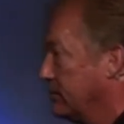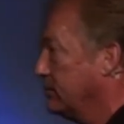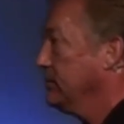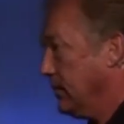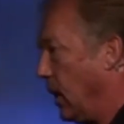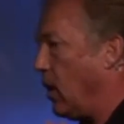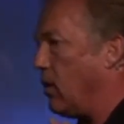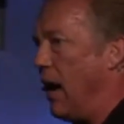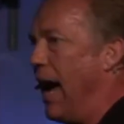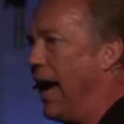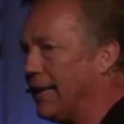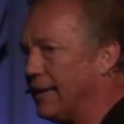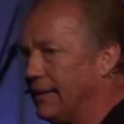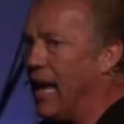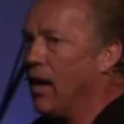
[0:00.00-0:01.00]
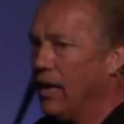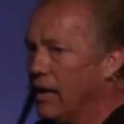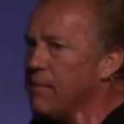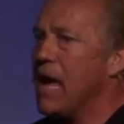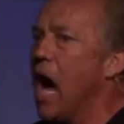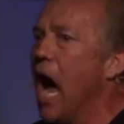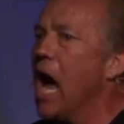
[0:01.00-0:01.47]
All right. Now, let
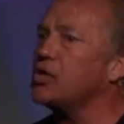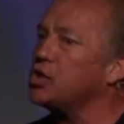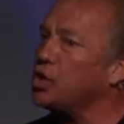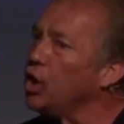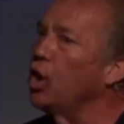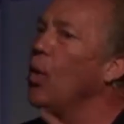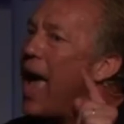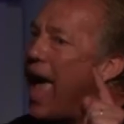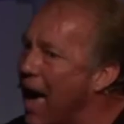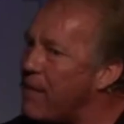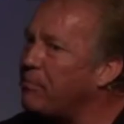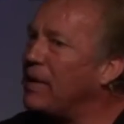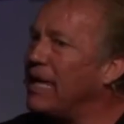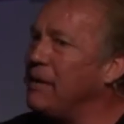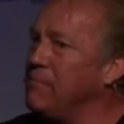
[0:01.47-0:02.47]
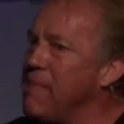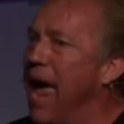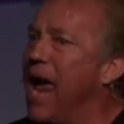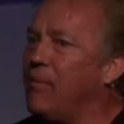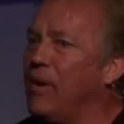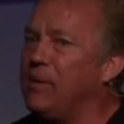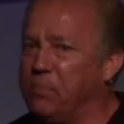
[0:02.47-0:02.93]
me ask you, happily
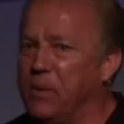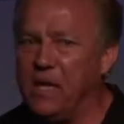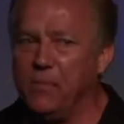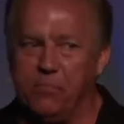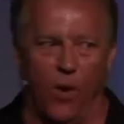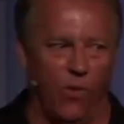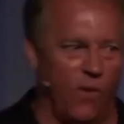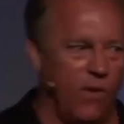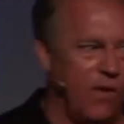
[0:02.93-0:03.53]
married people,